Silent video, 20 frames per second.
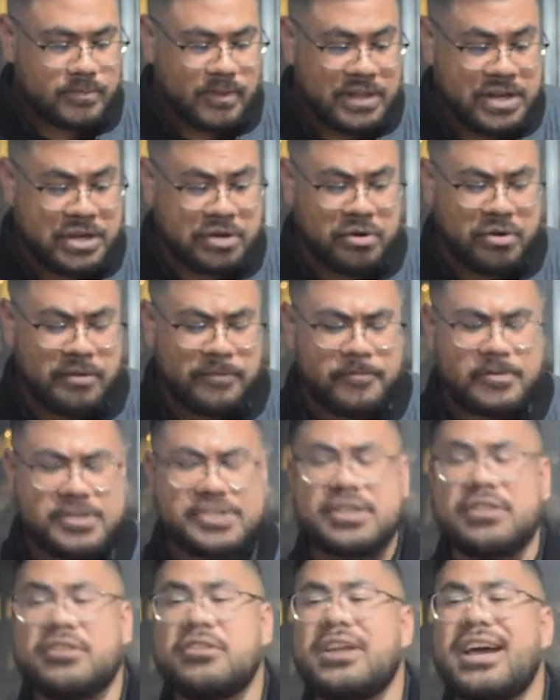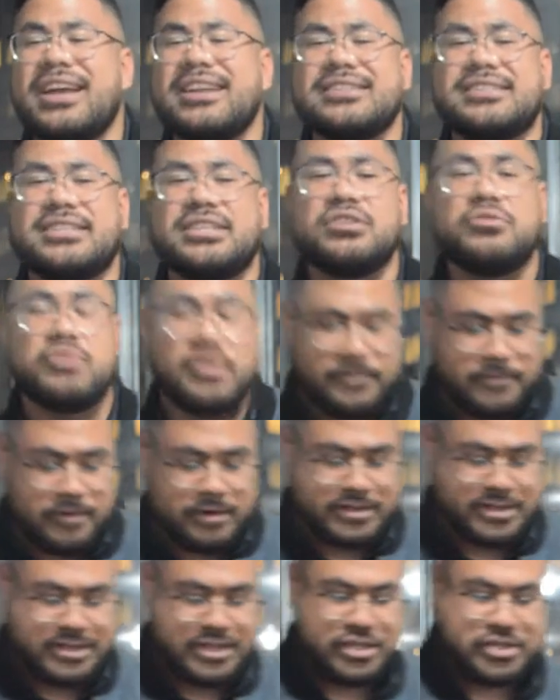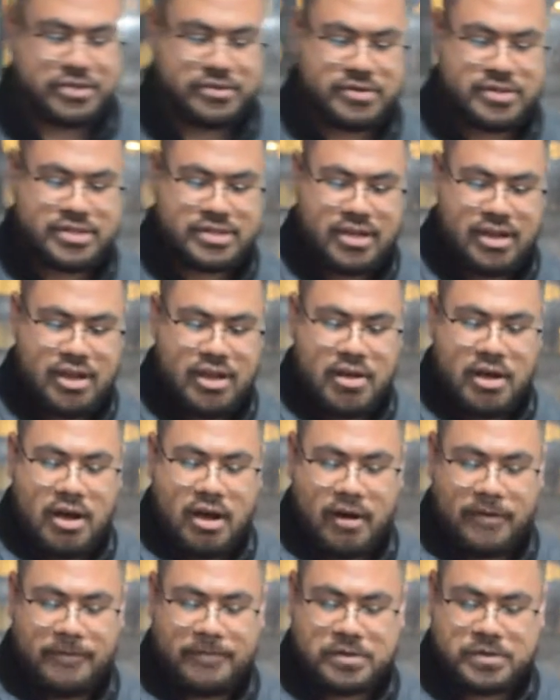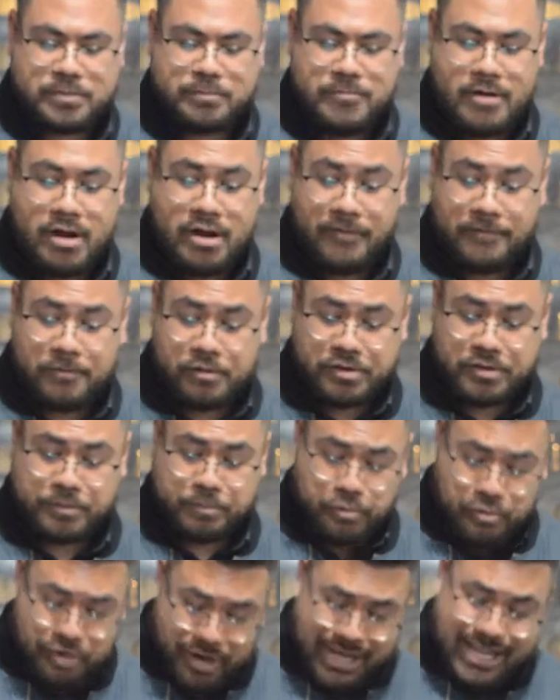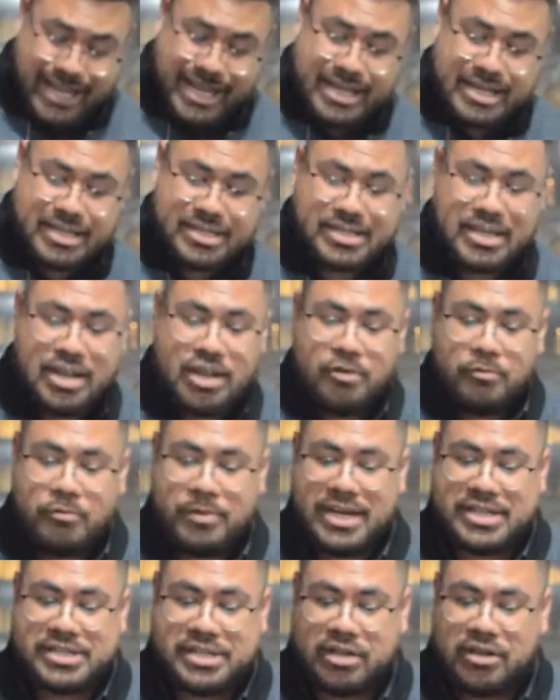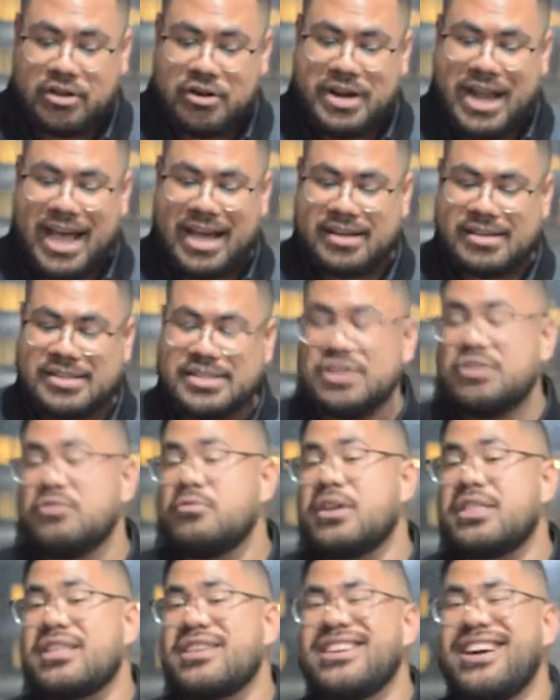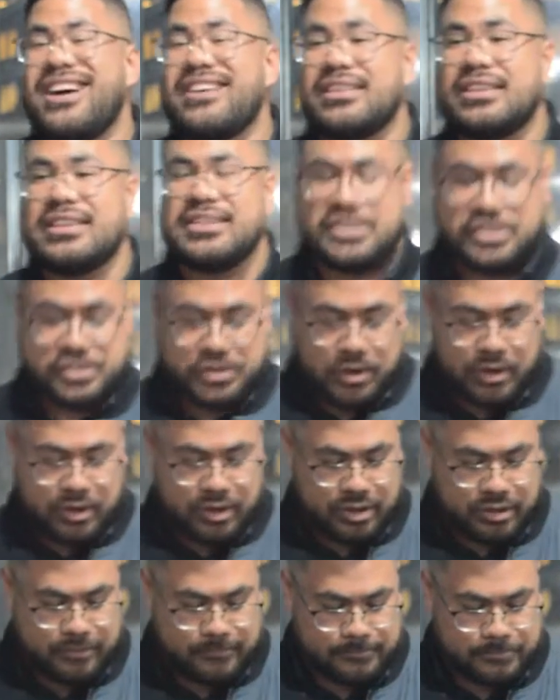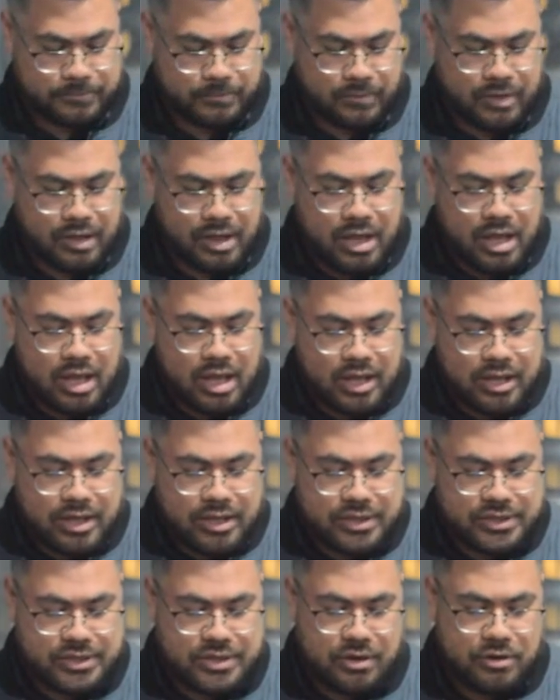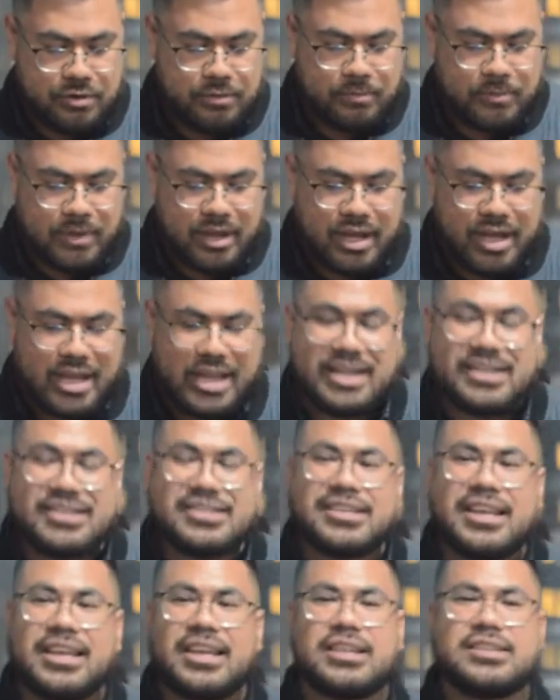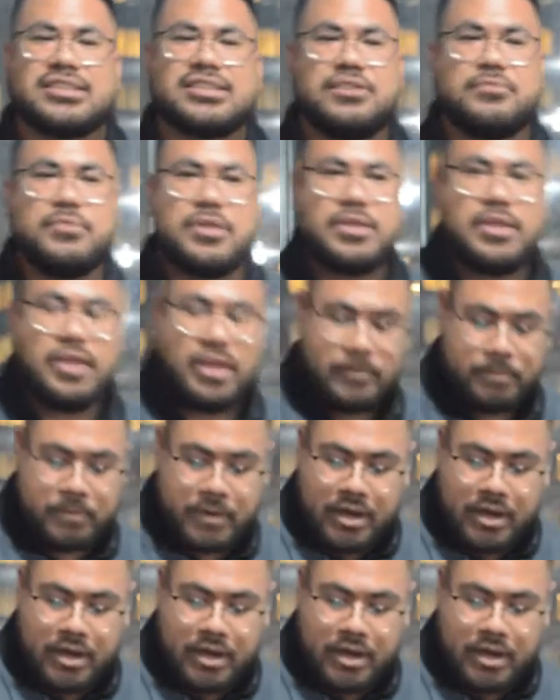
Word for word: in order for us to learn how to deal with false teachers, our first, our first point is we need to learn how to deal with godless talk. Mm. So in Second Timothy